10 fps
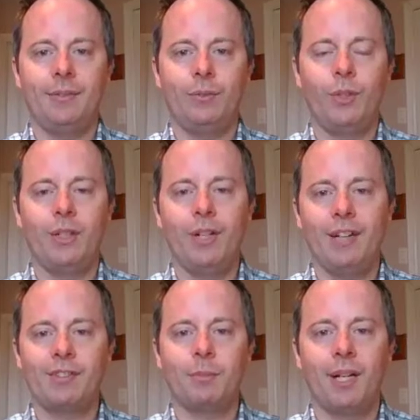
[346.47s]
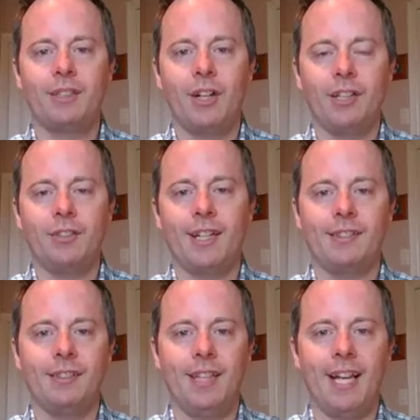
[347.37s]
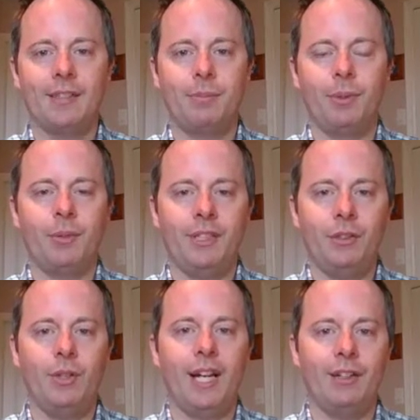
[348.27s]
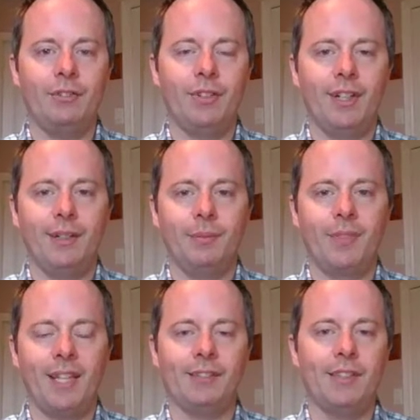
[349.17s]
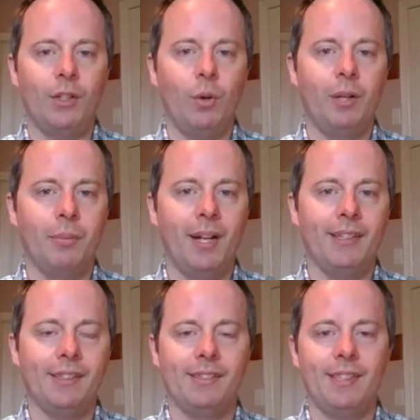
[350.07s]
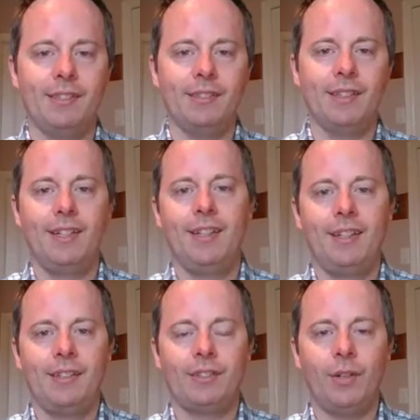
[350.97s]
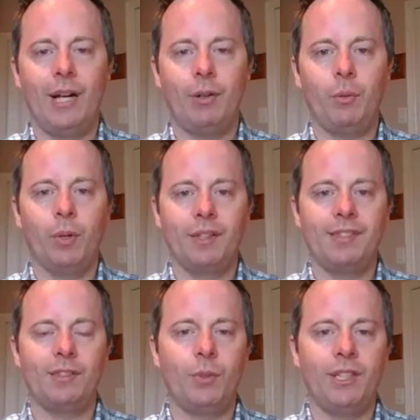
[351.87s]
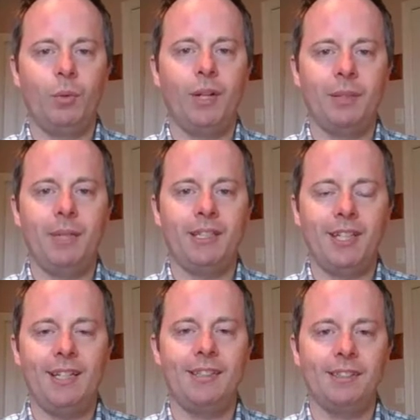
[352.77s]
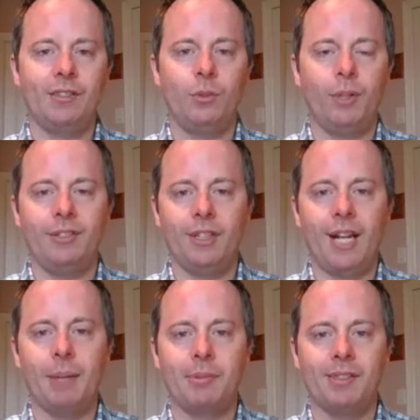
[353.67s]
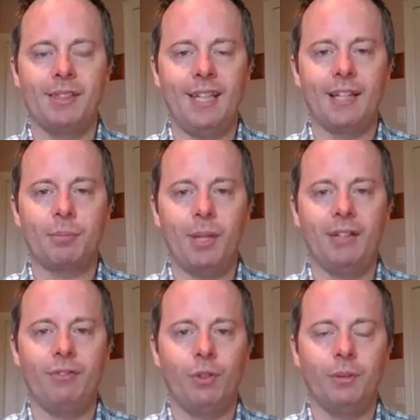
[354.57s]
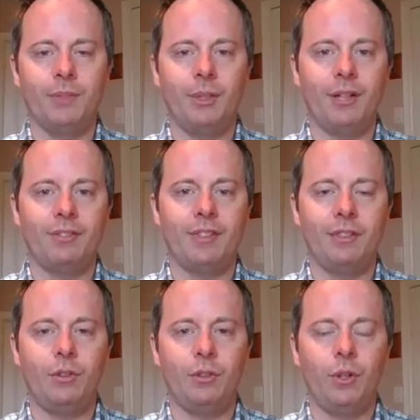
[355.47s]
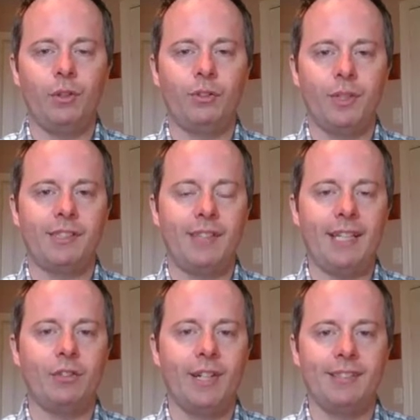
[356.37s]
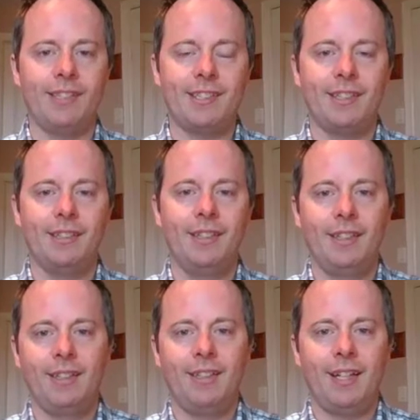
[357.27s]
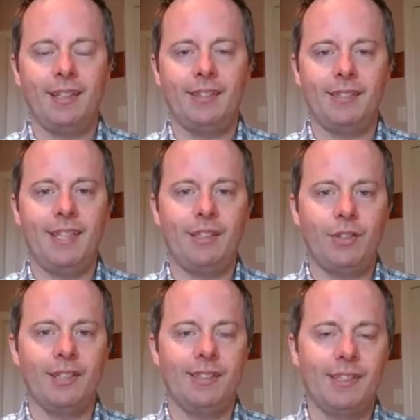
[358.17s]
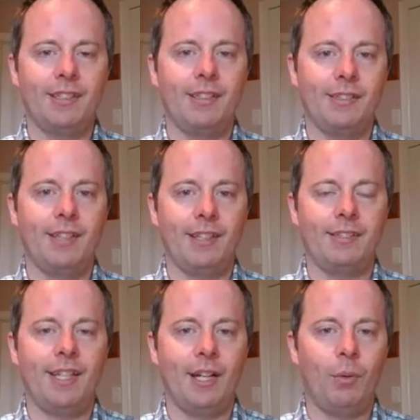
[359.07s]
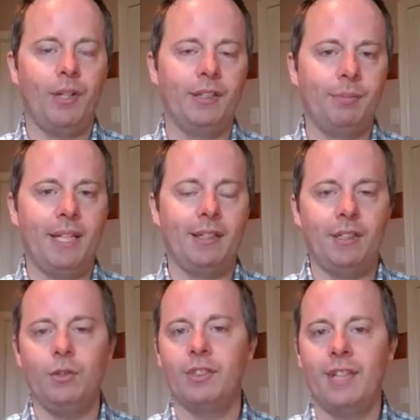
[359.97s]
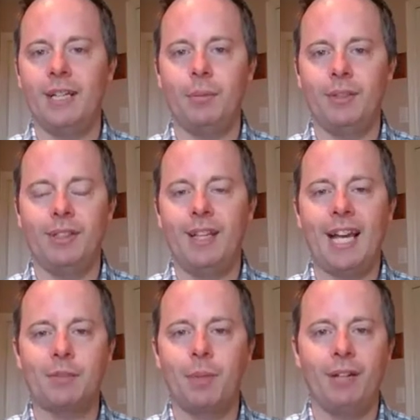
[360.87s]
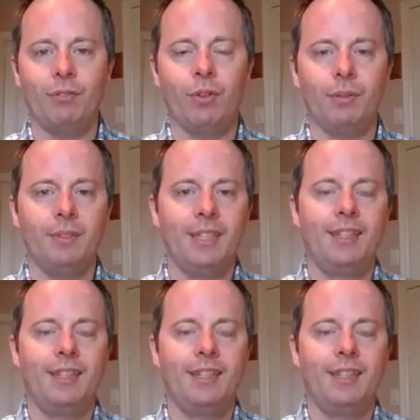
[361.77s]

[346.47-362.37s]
we don't have smart contracts in Dash, but we do have things that go on behind the scenes. So how it works is when you want to make changes to one of your apps in the Dash platform, you have to go through a state transition, and the state transition is like, say I want to make a username on the Dash platform.